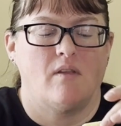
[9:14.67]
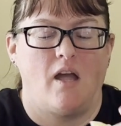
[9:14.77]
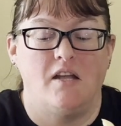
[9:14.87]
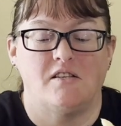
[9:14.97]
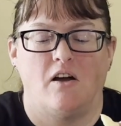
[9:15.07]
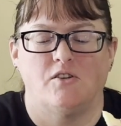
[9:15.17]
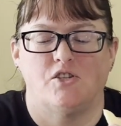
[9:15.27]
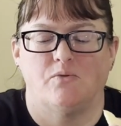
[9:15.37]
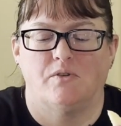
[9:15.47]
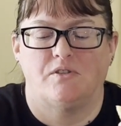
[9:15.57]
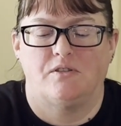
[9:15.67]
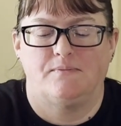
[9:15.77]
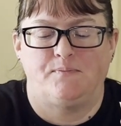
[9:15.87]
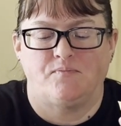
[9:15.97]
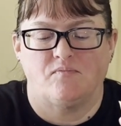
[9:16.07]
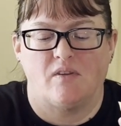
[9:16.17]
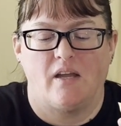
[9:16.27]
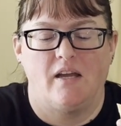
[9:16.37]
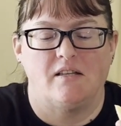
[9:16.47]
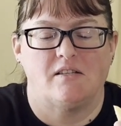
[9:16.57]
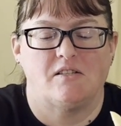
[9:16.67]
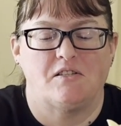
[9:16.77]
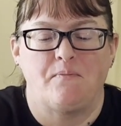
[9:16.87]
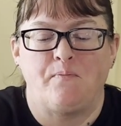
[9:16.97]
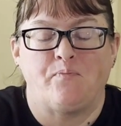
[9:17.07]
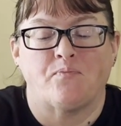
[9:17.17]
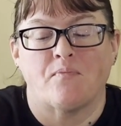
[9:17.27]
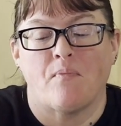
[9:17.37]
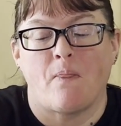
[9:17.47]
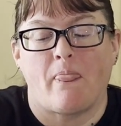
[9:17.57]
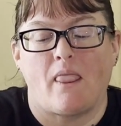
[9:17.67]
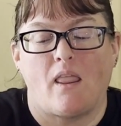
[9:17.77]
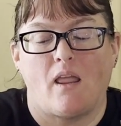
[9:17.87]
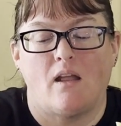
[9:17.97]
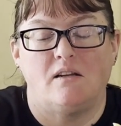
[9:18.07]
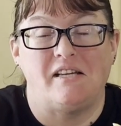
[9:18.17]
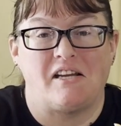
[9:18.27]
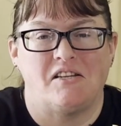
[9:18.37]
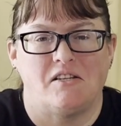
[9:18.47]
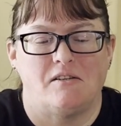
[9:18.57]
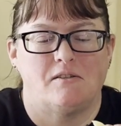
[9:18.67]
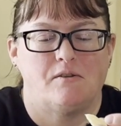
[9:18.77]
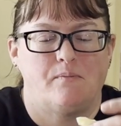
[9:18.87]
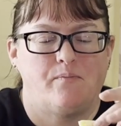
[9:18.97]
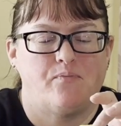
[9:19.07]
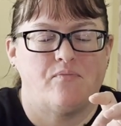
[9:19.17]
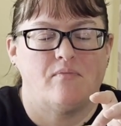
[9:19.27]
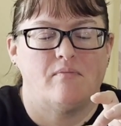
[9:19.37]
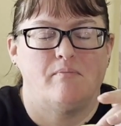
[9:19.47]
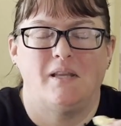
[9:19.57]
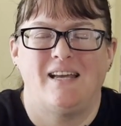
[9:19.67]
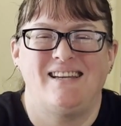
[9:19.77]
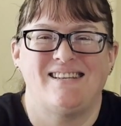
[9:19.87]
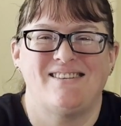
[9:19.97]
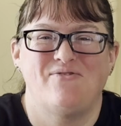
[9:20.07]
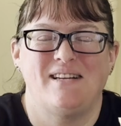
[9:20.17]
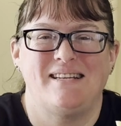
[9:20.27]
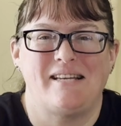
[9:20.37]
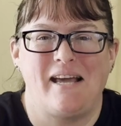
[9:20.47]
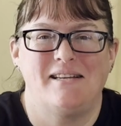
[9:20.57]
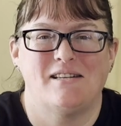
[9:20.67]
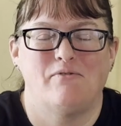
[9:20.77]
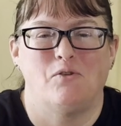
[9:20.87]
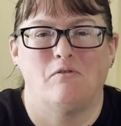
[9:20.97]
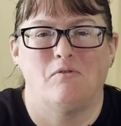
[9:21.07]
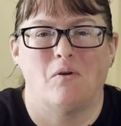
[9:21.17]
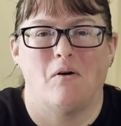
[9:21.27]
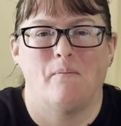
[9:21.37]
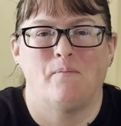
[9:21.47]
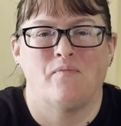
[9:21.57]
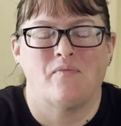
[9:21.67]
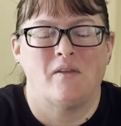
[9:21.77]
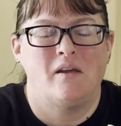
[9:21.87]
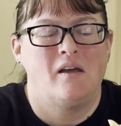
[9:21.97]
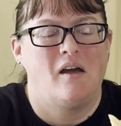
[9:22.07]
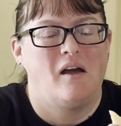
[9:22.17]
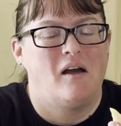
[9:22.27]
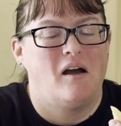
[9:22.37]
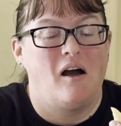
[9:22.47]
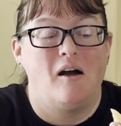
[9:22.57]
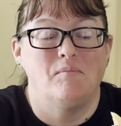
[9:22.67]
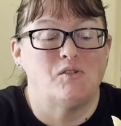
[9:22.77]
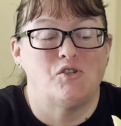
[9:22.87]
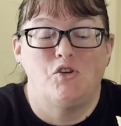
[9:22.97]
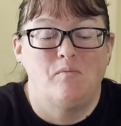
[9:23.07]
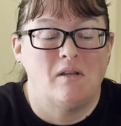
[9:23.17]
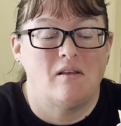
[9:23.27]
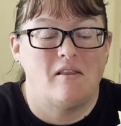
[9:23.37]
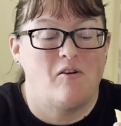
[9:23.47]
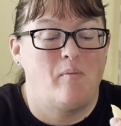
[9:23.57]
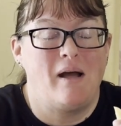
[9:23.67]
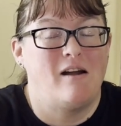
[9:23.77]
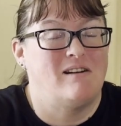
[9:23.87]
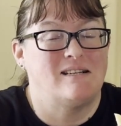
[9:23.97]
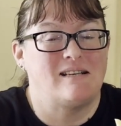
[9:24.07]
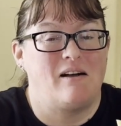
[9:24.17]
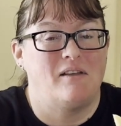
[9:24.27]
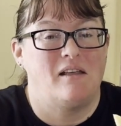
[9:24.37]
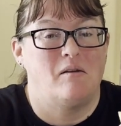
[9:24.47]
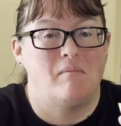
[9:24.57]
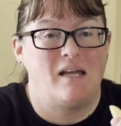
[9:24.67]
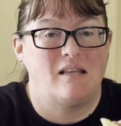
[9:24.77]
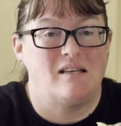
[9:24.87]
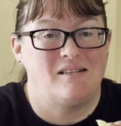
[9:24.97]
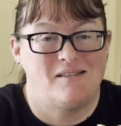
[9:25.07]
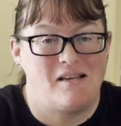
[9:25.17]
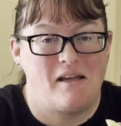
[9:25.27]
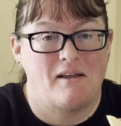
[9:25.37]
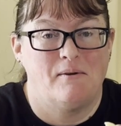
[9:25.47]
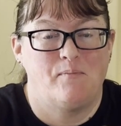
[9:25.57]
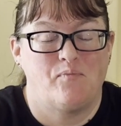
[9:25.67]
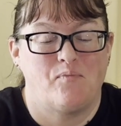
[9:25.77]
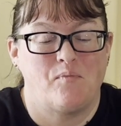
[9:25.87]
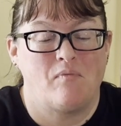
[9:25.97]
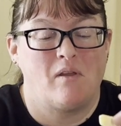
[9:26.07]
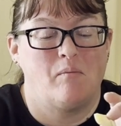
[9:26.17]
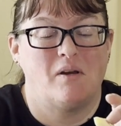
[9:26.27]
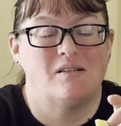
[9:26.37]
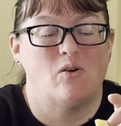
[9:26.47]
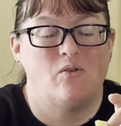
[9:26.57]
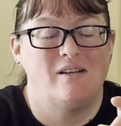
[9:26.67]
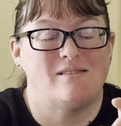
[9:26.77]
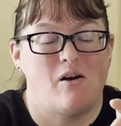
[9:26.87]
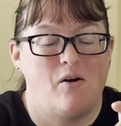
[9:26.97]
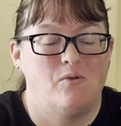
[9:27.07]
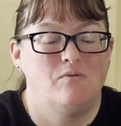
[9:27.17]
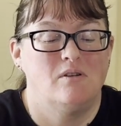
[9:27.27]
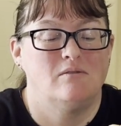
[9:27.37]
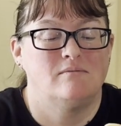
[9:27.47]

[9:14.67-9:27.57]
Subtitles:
It's unctuous. It's decadent. But then it doesn't really taste of an awful lot. I'm assuming that there are pairings out there that make this sing, because on its own,